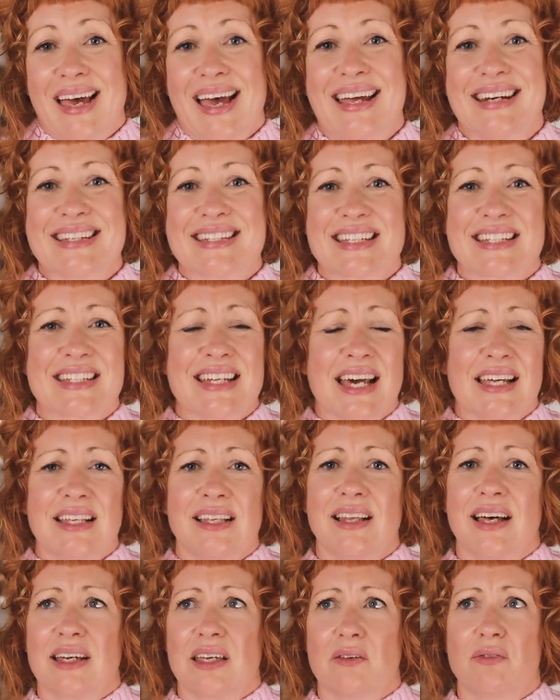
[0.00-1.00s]
And it's
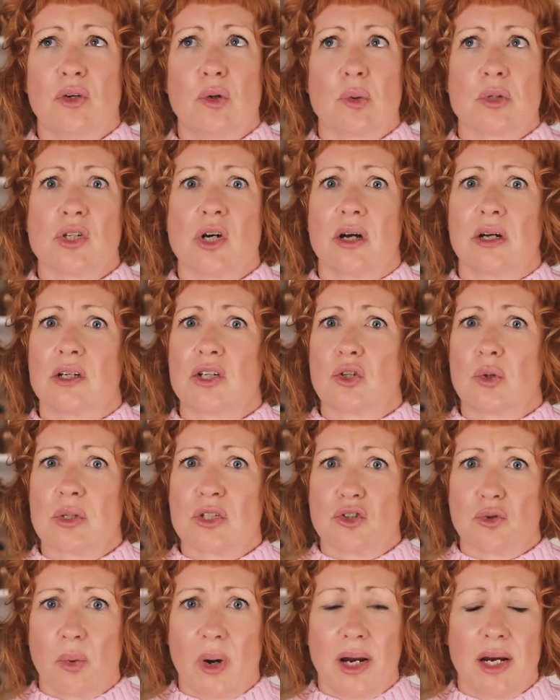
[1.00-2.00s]
exactly like if you were talking to a
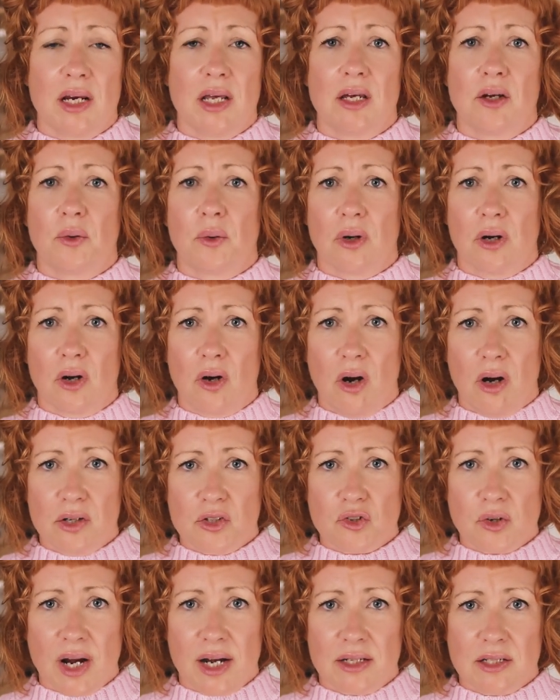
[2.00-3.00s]
tradie or a
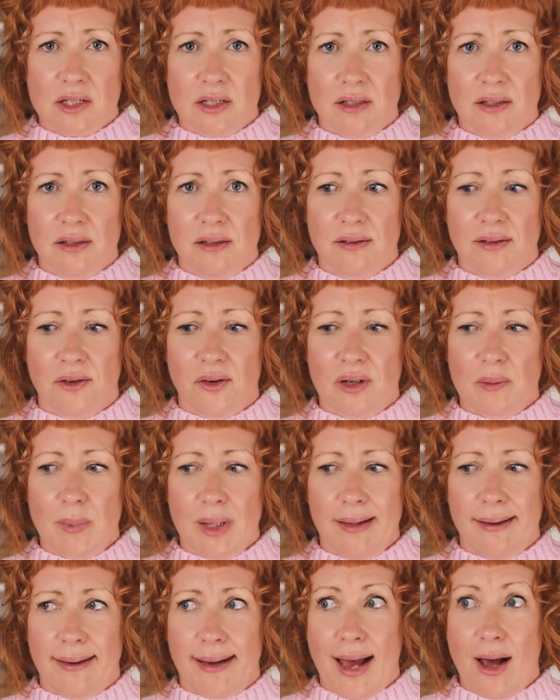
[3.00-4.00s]
contractor, they're gonna
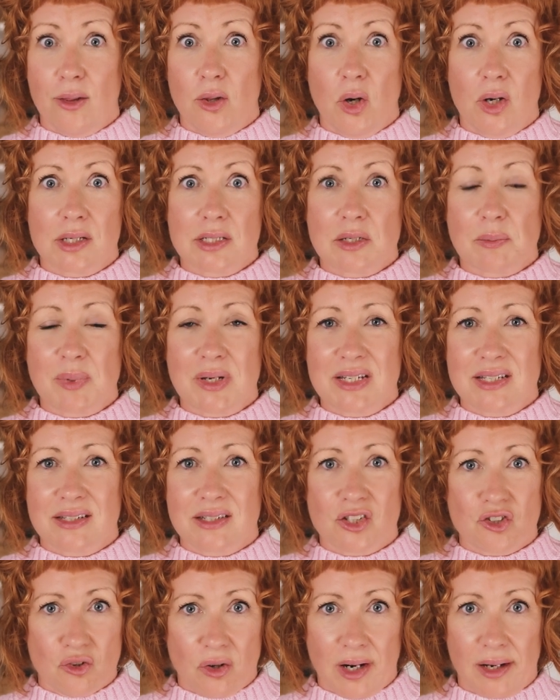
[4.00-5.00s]
be like, how long is a piece
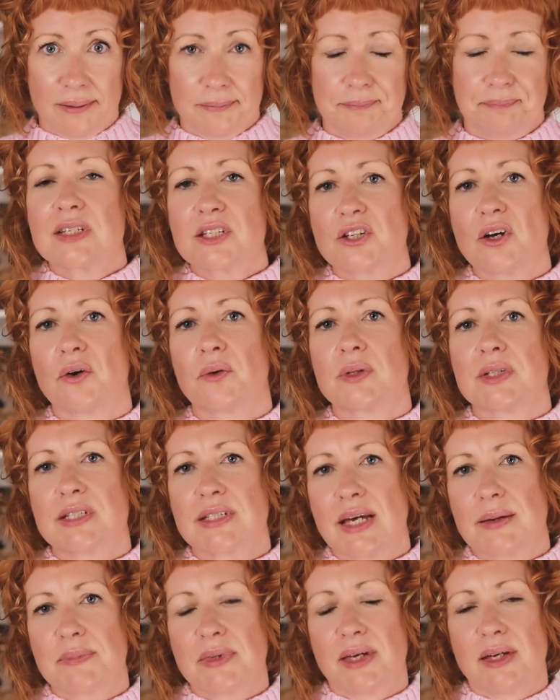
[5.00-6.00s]
of string? So the
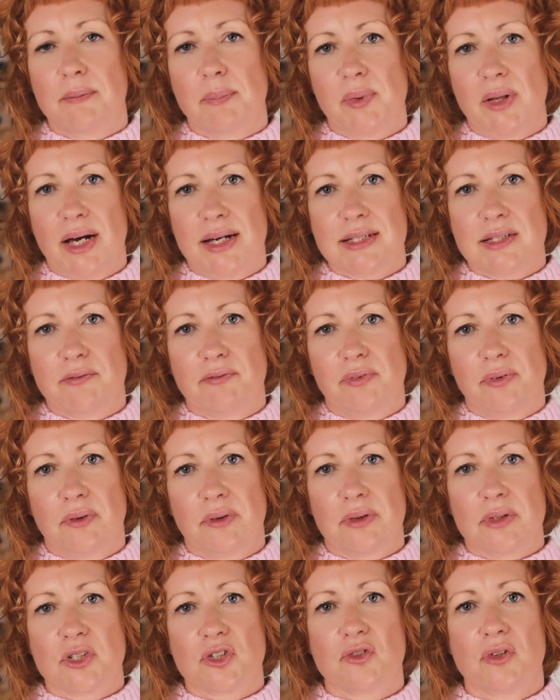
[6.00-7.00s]
same thing applies in
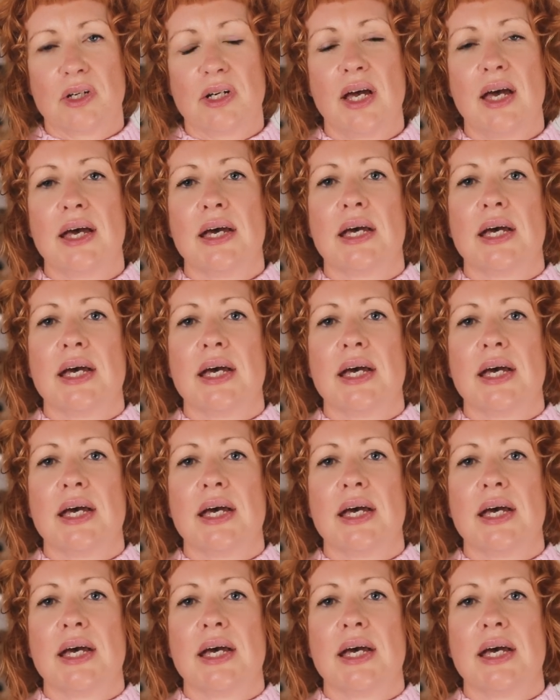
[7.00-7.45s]
floristry.